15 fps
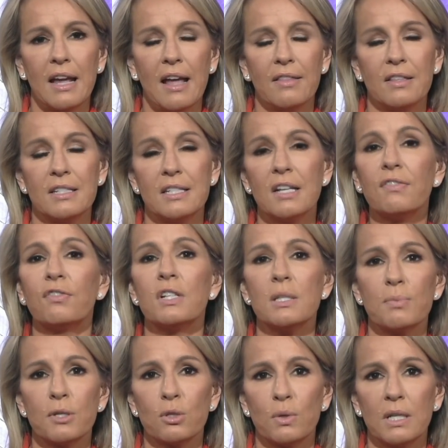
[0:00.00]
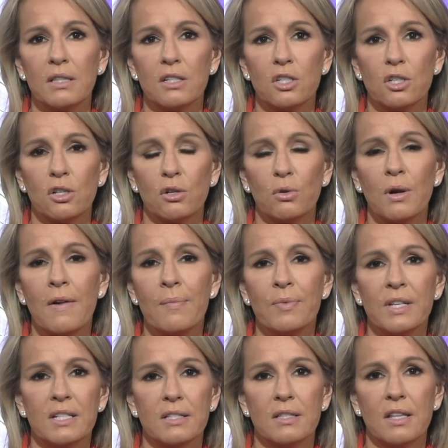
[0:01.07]
And the difference between the two
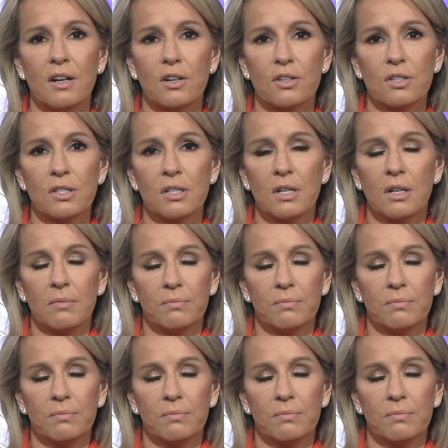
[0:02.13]
is there's